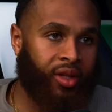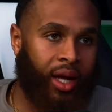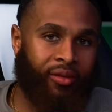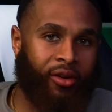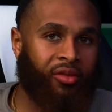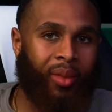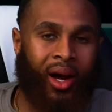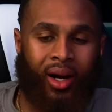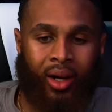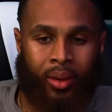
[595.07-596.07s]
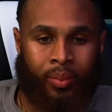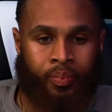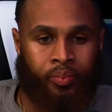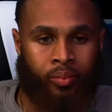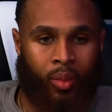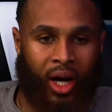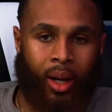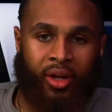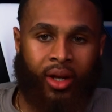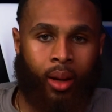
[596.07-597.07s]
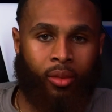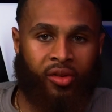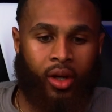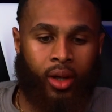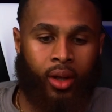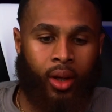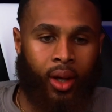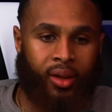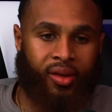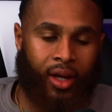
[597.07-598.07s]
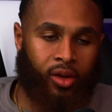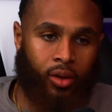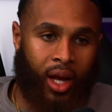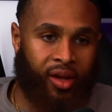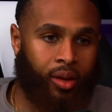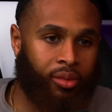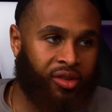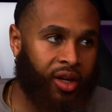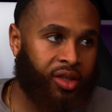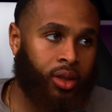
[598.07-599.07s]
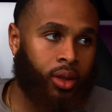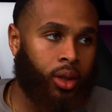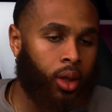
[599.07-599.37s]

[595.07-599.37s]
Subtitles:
Like at first, my company name was tactical asset protection.